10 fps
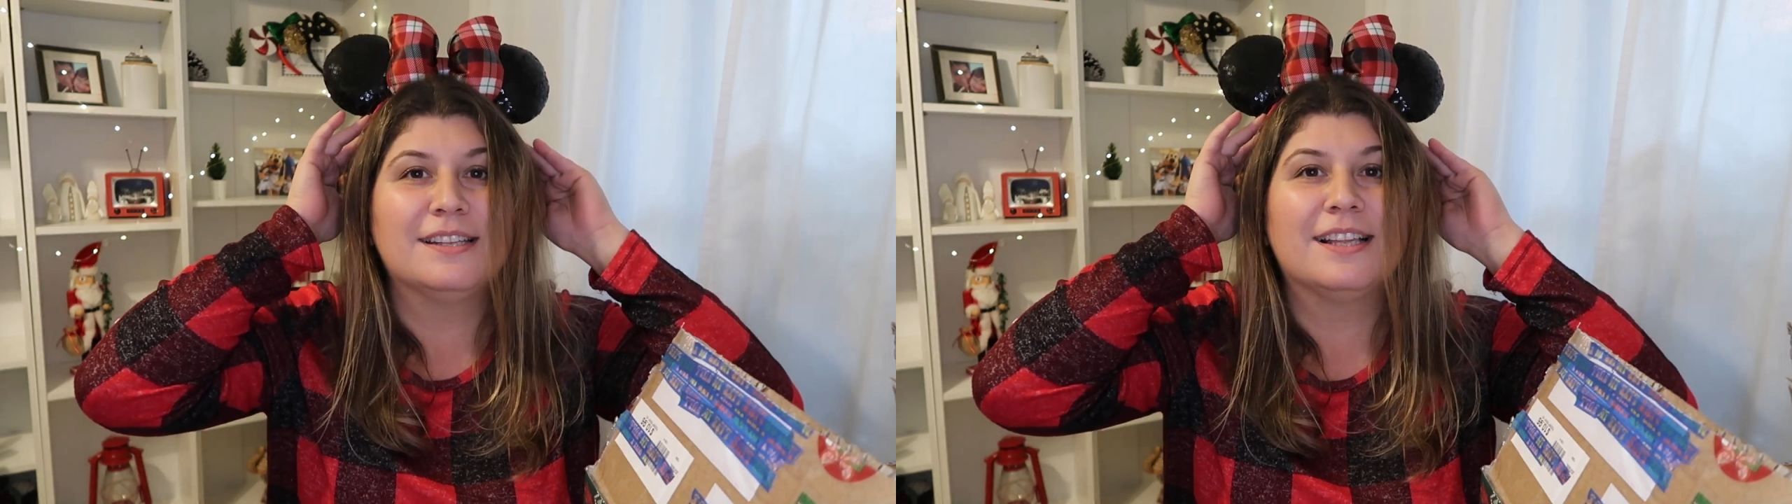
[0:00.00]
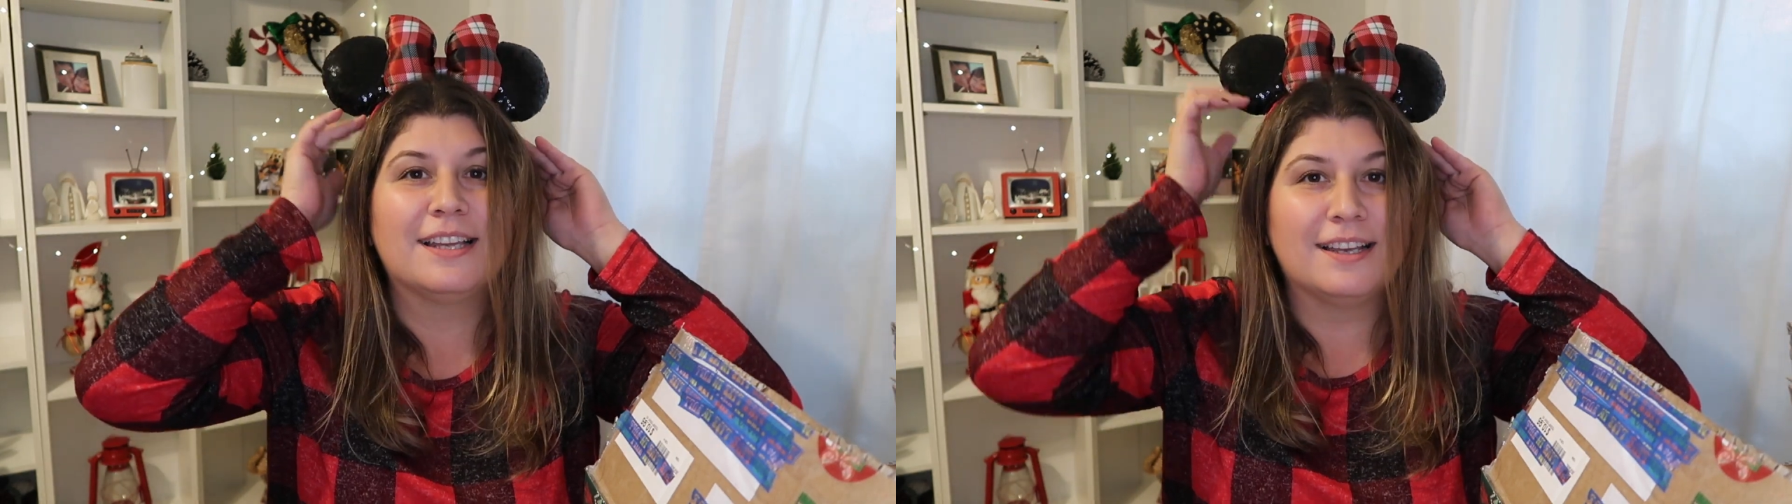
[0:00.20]

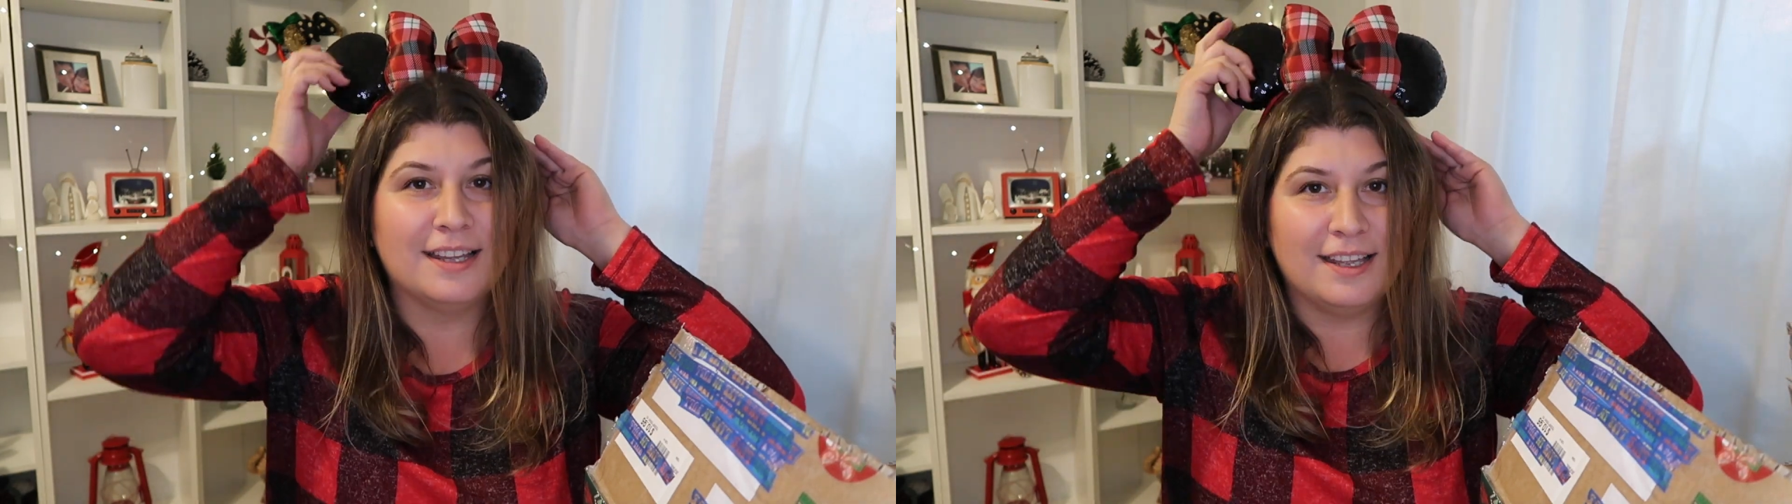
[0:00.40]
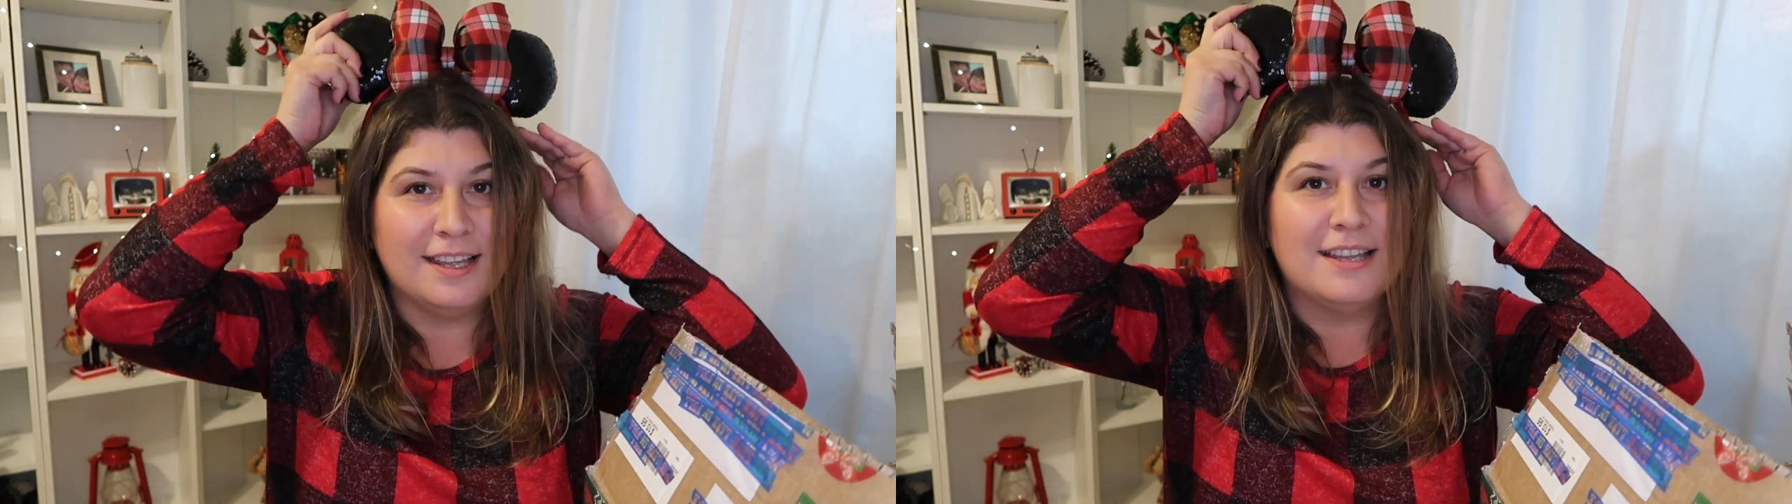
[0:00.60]
like,
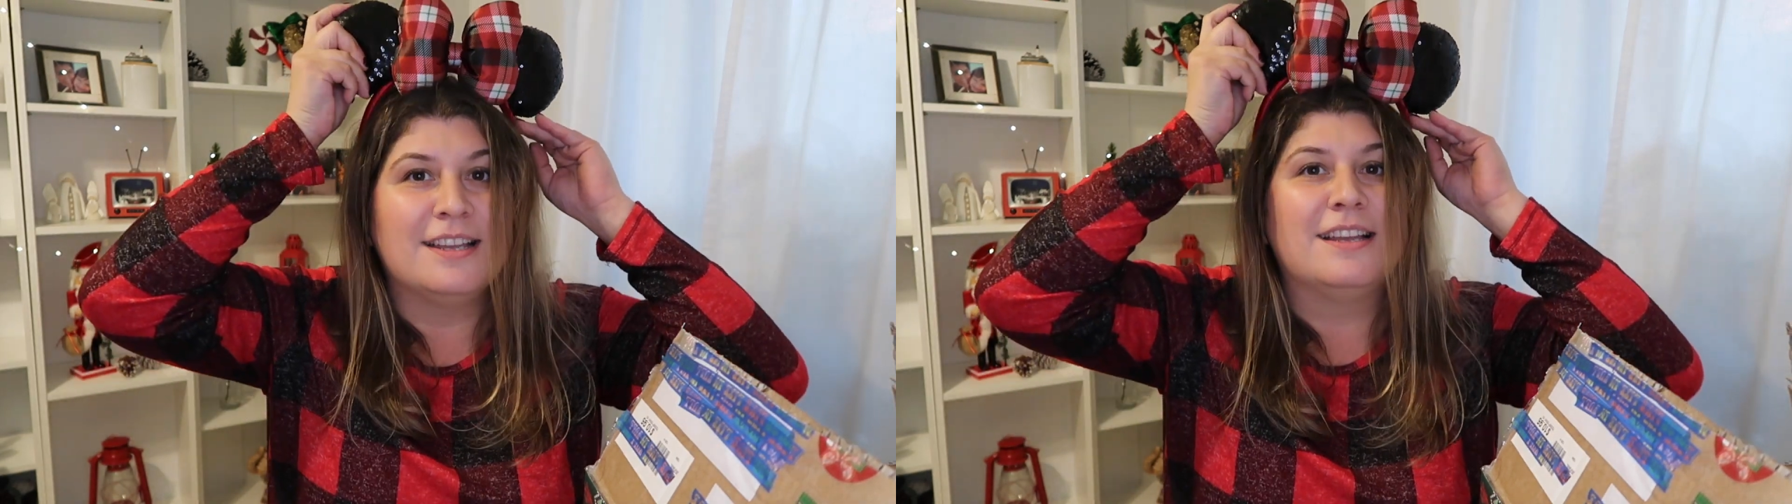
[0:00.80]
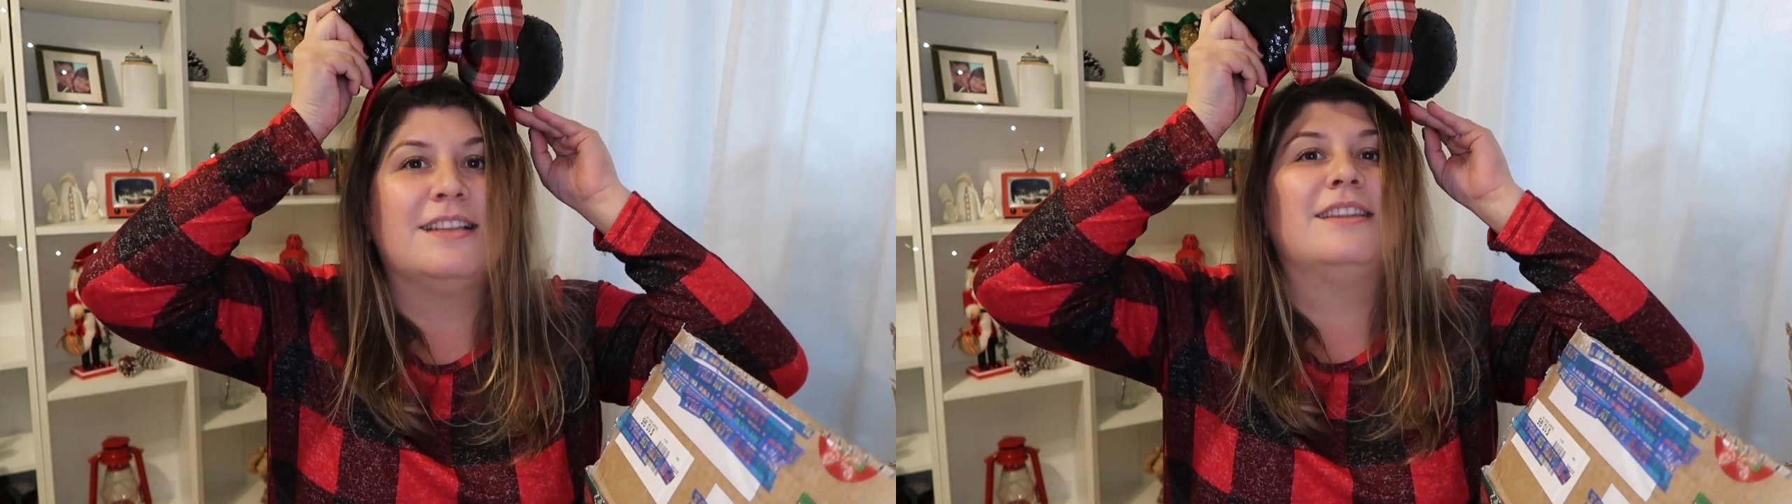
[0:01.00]

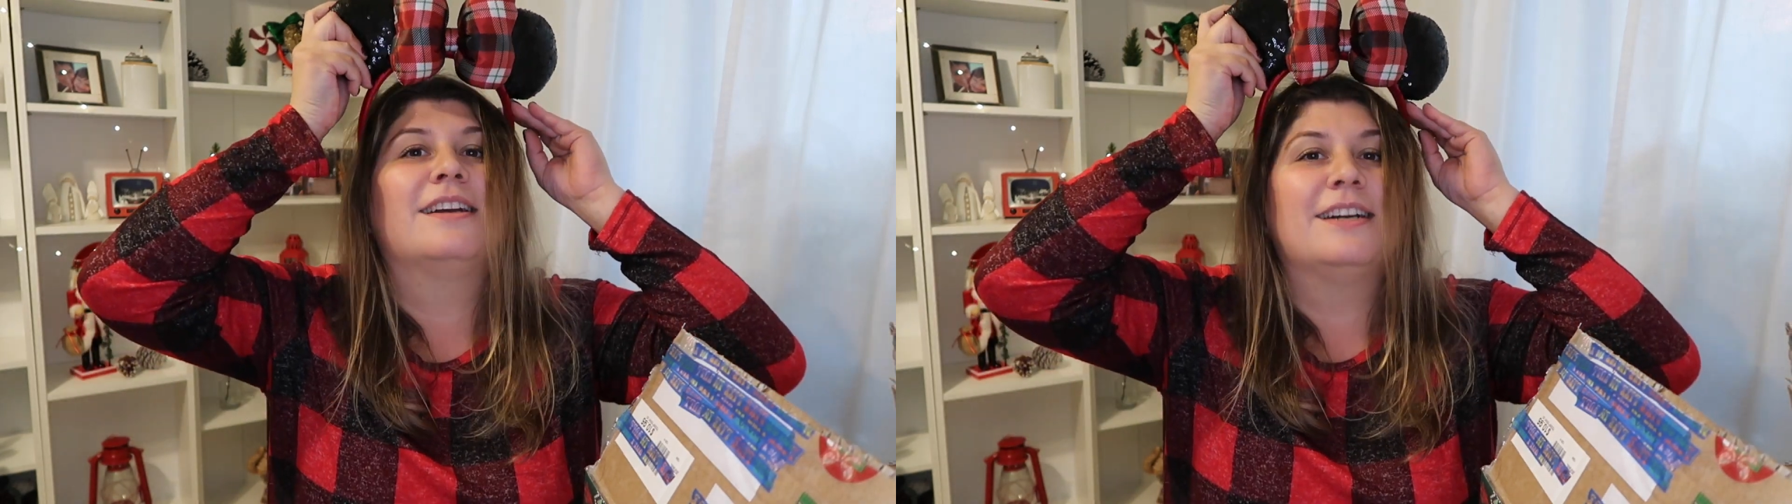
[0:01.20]
they're